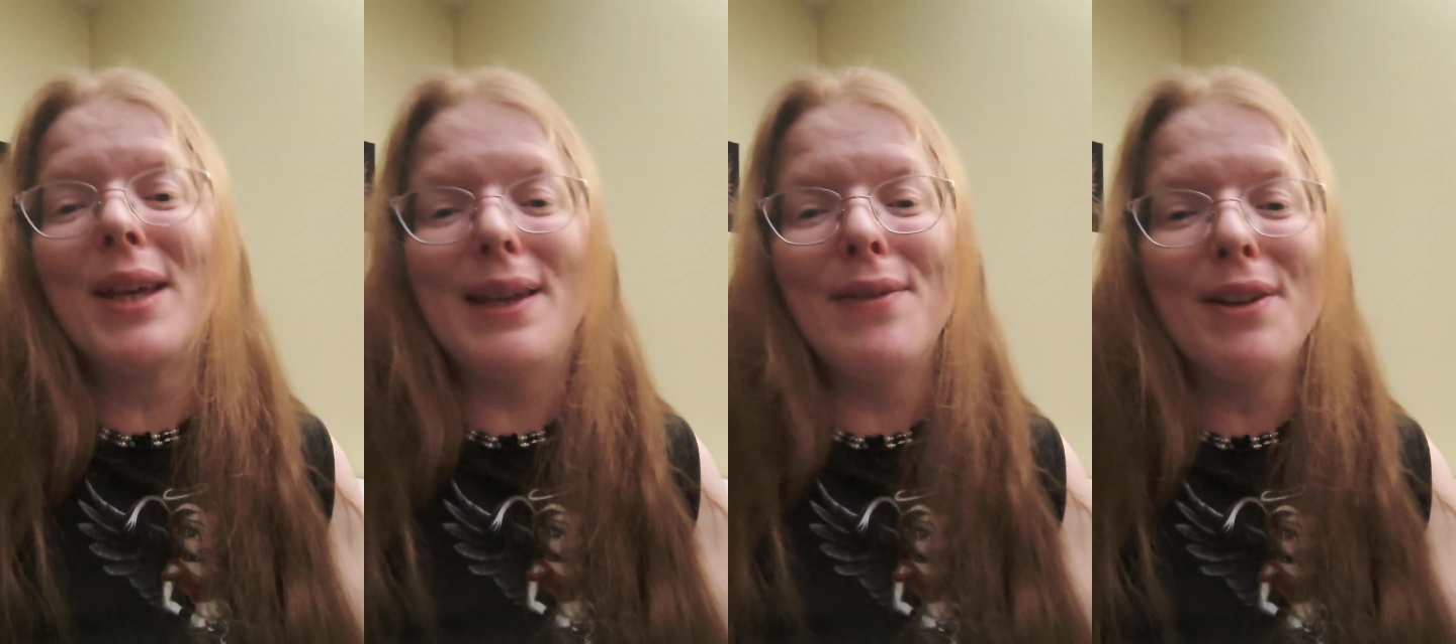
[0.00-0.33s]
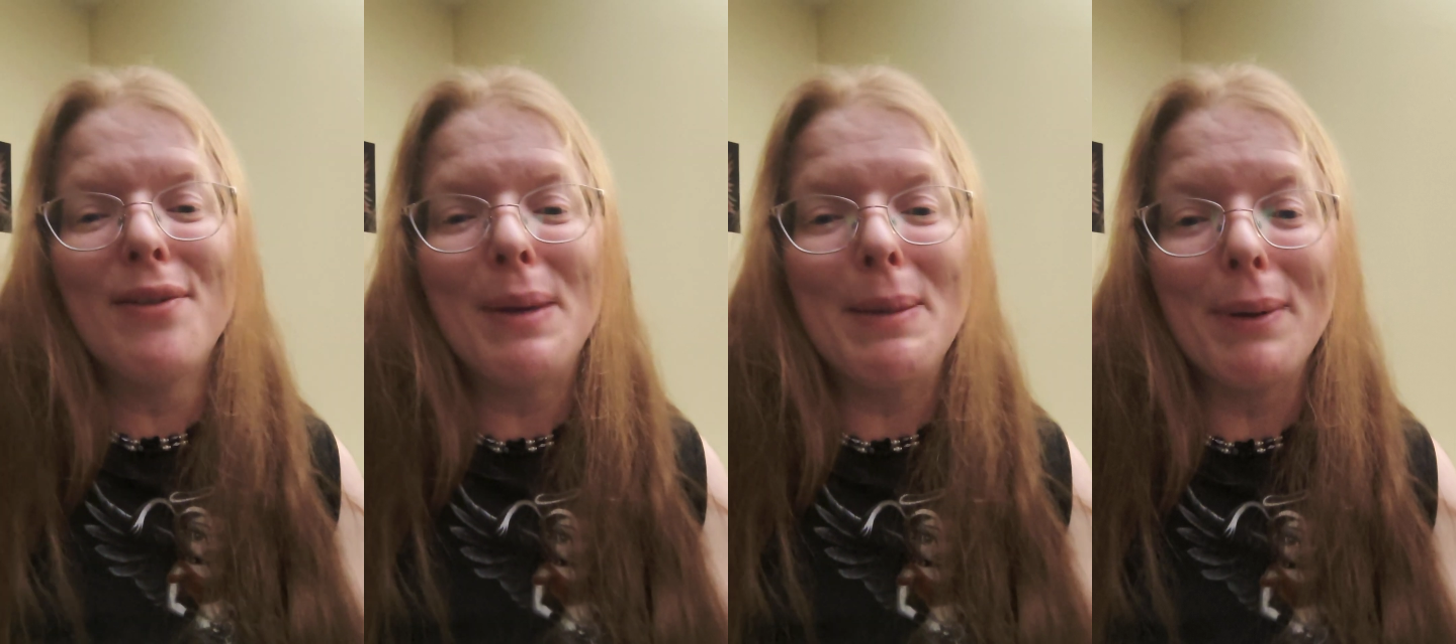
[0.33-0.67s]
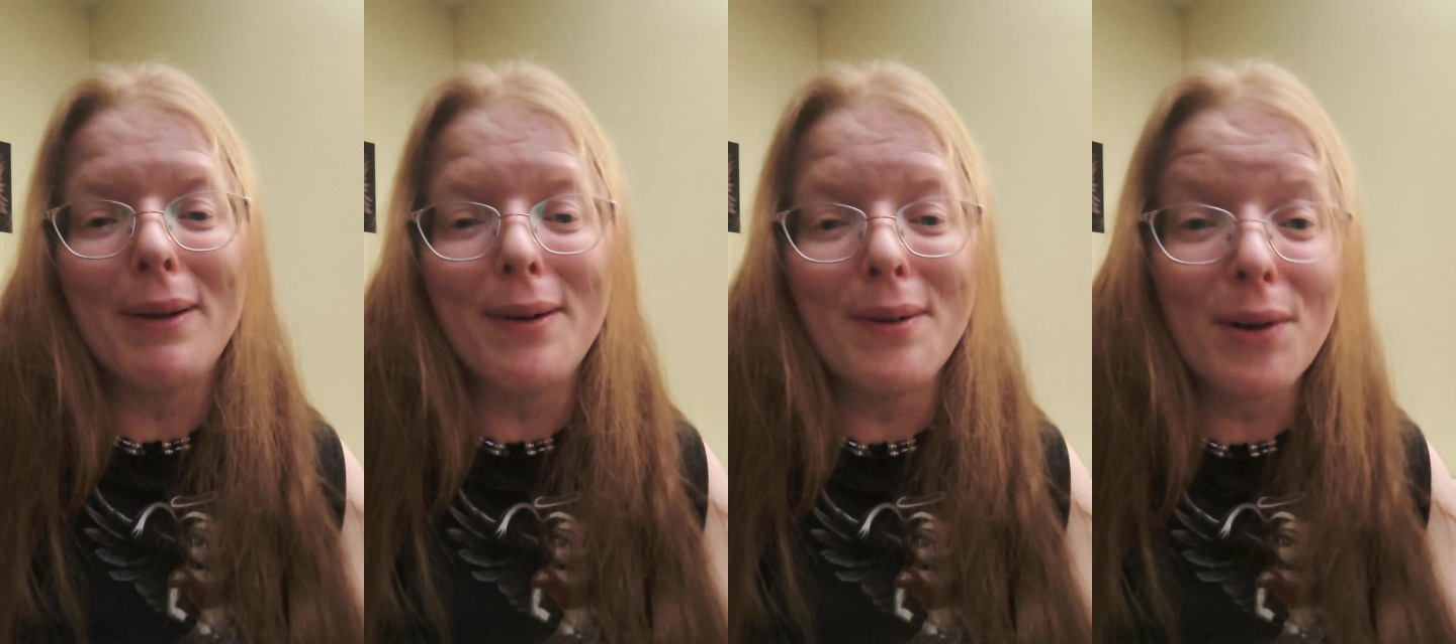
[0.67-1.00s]
even if people
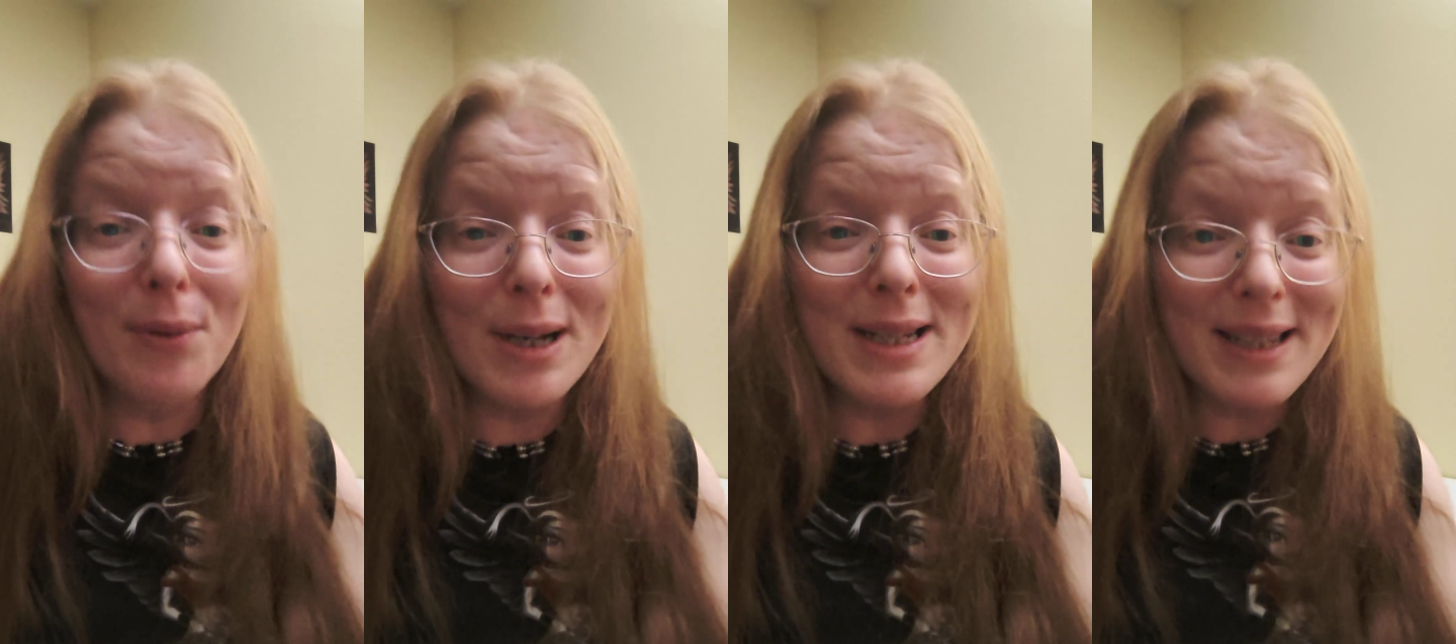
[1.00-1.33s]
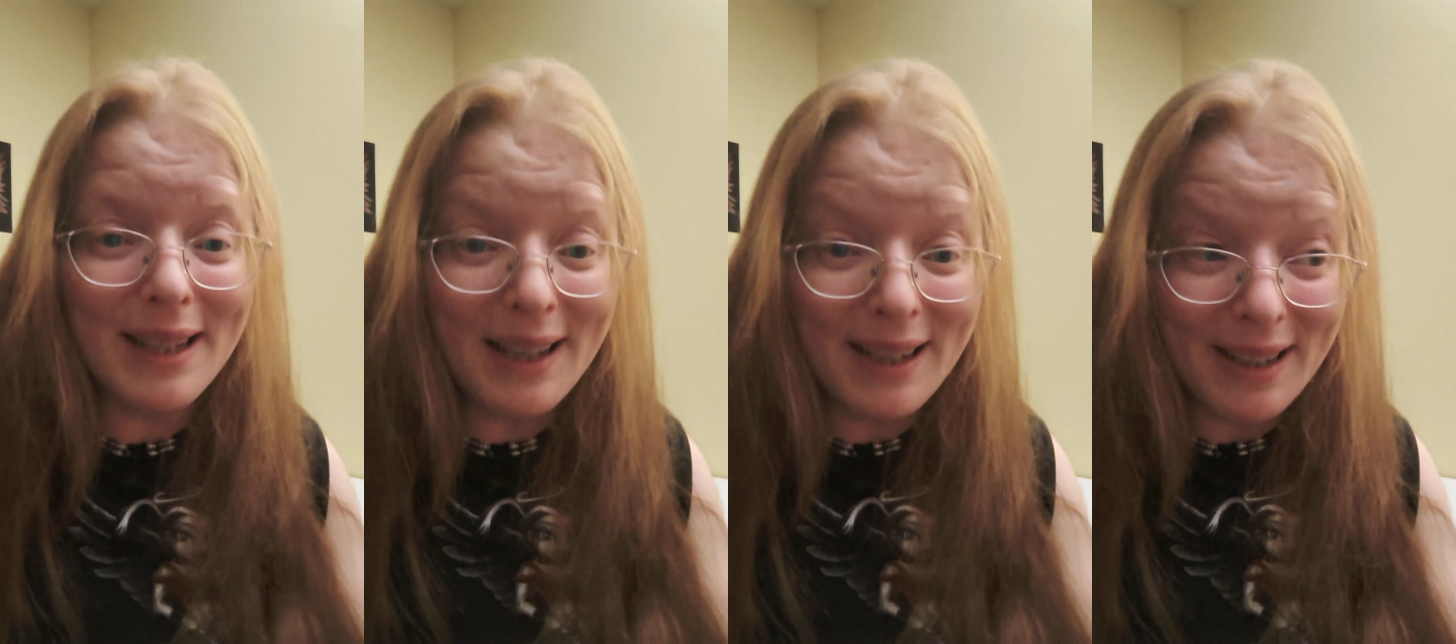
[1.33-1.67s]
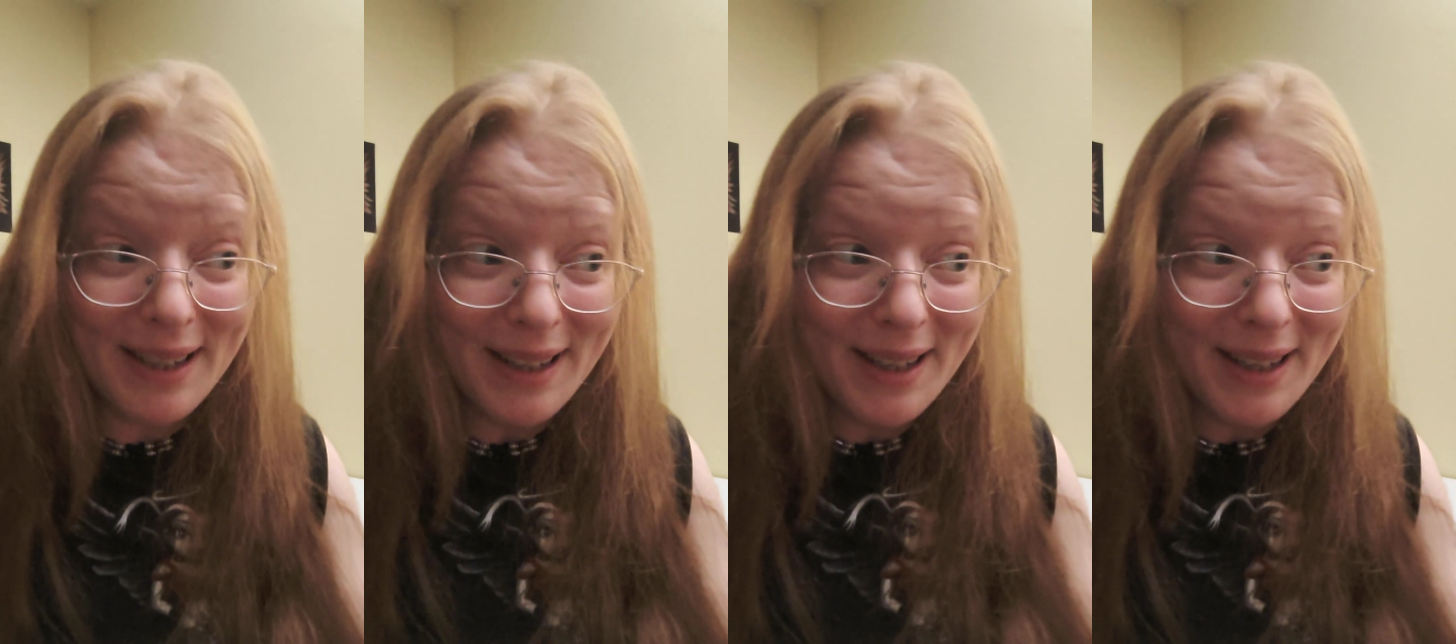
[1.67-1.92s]
aren't requesting it,